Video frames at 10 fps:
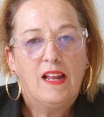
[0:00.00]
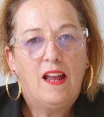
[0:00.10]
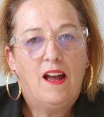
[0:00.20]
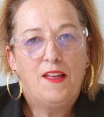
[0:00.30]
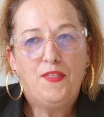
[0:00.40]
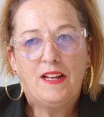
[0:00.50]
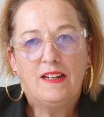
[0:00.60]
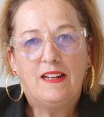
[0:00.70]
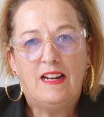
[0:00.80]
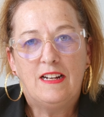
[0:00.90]
Yeah, I
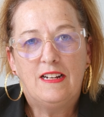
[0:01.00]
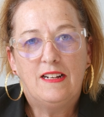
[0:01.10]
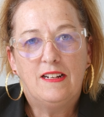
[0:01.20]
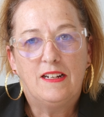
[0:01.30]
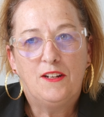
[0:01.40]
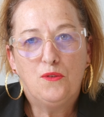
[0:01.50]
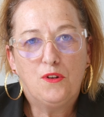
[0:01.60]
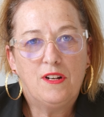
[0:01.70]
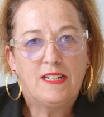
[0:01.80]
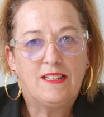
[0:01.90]
think in
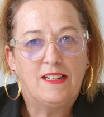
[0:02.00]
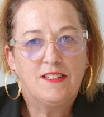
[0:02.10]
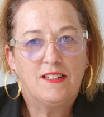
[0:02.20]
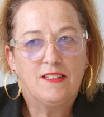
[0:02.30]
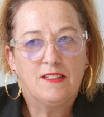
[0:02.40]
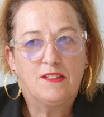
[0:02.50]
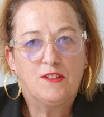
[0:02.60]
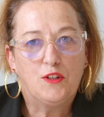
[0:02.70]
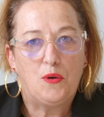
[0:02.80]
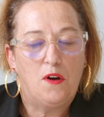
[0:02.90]
organisations,
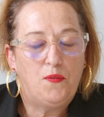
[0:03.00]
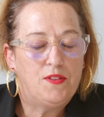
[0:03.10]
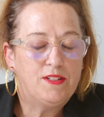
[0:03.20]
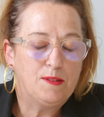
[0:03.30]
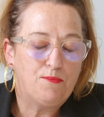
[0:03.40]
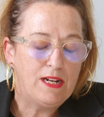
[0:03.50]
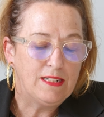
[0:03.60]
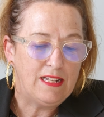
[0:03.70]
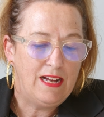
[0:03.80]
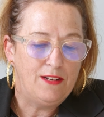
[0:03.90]
often there's a
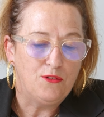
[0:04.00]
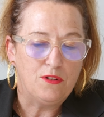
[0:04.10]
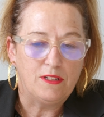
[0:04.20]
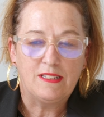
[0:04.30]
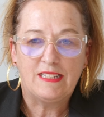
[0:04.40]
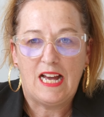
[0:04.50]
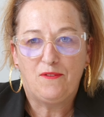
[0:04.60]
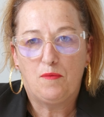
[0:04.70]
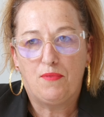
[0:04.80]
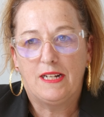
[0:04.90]
breakdown or start
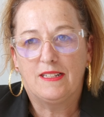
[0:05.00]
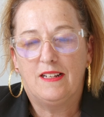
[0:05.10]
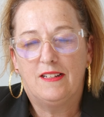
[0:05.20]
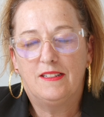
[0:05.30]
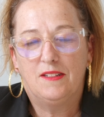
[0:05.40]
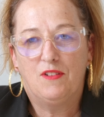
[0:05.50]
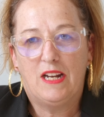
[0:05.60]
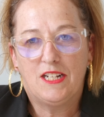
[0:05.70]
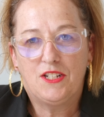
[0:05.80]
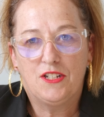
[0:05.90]
of a breakdown in a
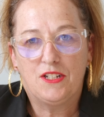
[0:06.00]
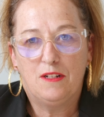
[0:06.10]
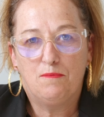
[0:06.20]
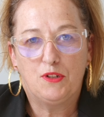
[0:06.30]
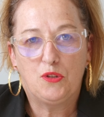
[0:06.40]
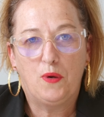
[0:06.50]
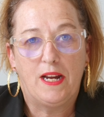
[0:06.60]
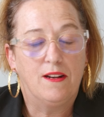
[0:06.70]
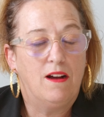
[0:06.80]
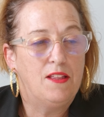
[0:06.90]
relationship
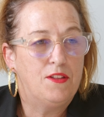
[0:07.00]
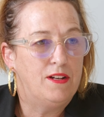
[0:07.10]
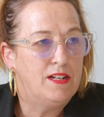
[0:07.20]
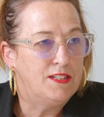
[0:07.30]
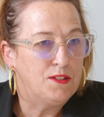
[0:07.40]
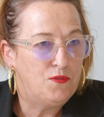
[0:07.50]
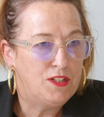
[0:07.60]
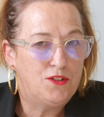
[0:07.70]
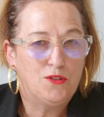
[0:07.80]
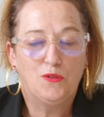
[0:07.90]
between either
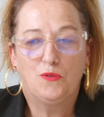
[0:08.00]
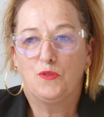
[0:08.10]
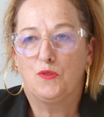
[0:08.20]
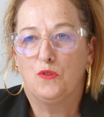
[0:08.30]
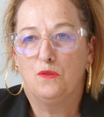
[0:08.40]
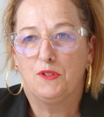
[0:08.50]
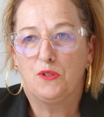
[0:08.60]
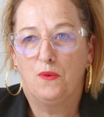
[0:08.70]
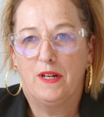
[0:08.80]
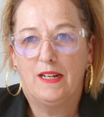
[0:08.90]
individuals or
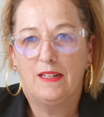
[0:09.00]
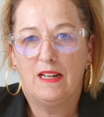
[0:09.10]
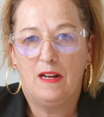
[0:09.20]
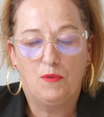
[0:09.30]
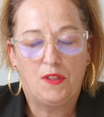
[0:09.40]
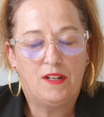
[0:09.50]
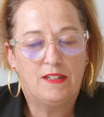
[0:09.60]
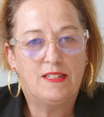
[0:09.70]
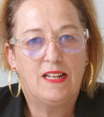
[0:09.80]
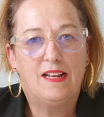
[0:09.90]
between within a
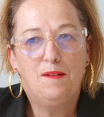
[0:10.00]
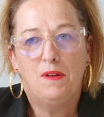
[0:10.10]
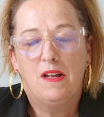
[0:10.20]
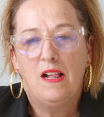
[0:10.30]
team.